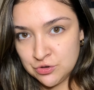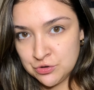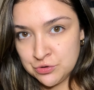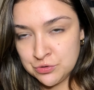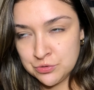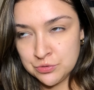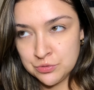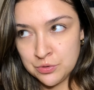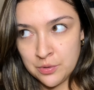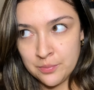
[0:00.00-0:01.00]
to
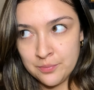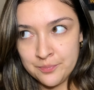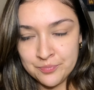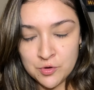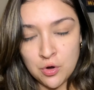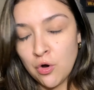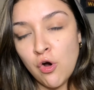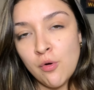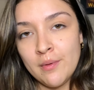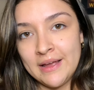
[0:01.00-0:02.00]
go
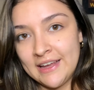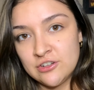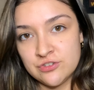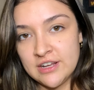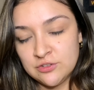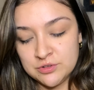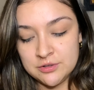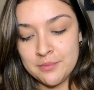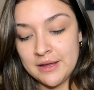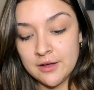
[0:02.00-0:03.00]
home and get dressed with
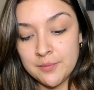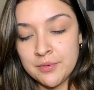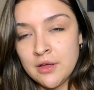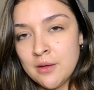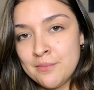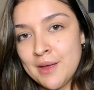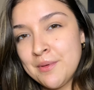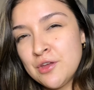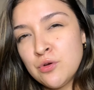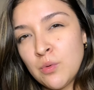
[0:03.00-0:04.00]
some makeup. Maybe
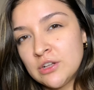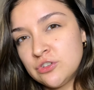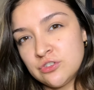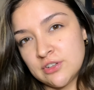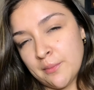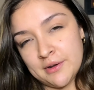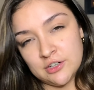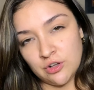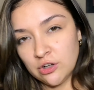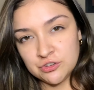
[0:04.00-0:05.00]
you want to stop at a
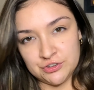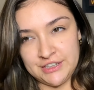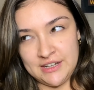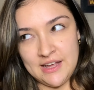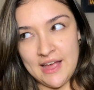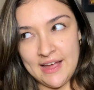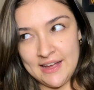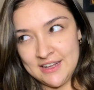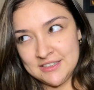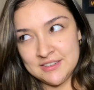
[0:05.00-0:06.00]
Dollar Tree
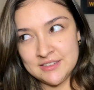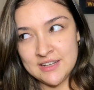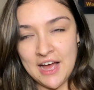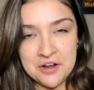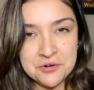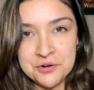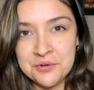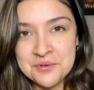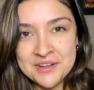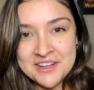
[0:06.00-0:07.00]
and, I don't know,
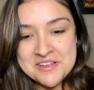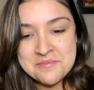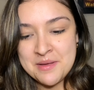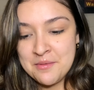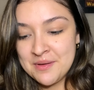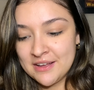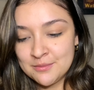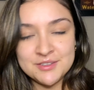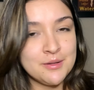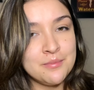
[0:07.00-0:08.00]
maybe pick up
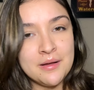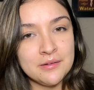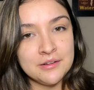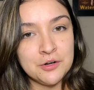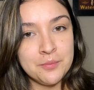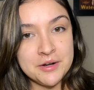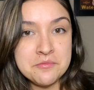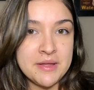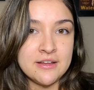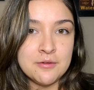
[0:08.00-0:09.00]
some little bit of
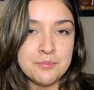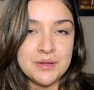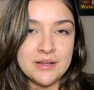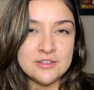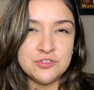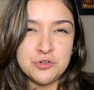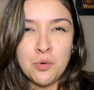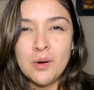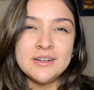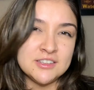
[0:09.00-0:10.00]
makeup because you don't
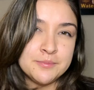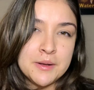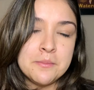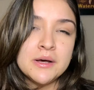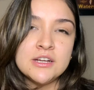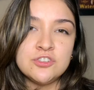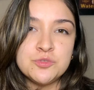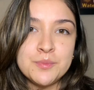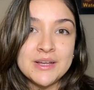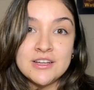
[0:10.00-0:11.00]
want to spend
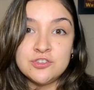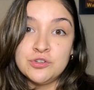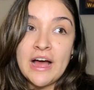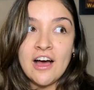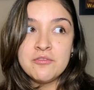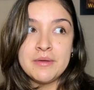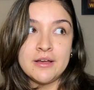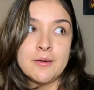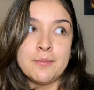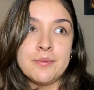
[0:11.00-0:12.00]
much because you have
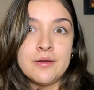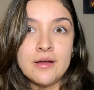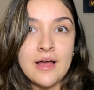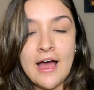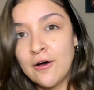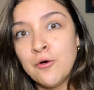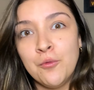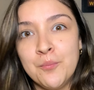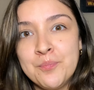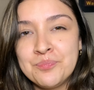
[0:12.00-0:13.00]
makeup at
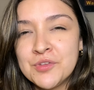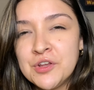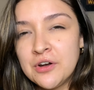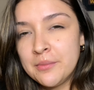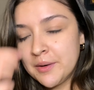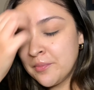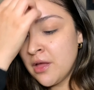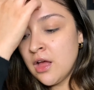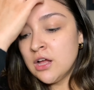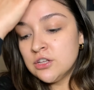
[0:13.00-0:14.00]
home. You know what I mean?
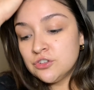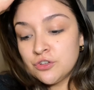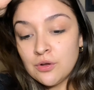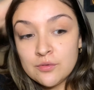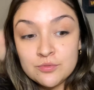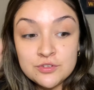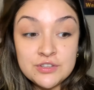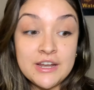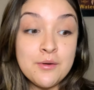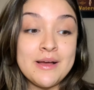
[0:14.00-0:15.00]
So
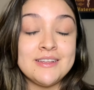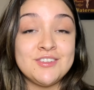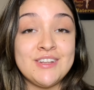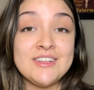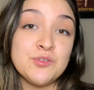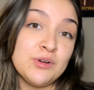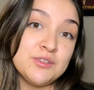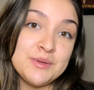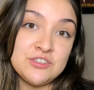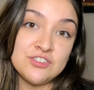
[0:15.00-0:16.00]
anyways, today's going to
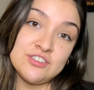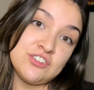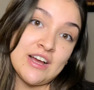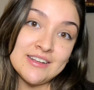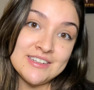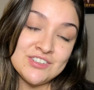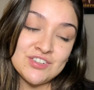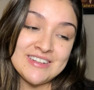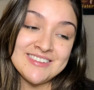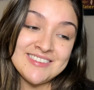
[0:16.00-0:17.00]
be just a challenge
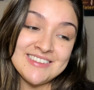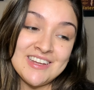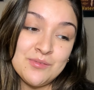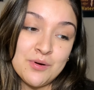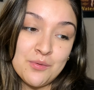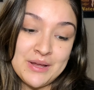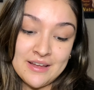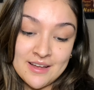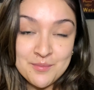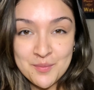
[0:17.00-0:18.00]
and see what we can
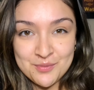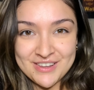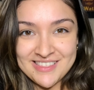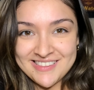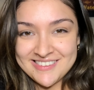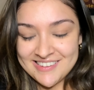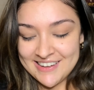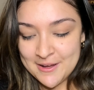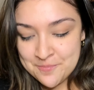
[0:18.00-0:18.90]
come up with, okay?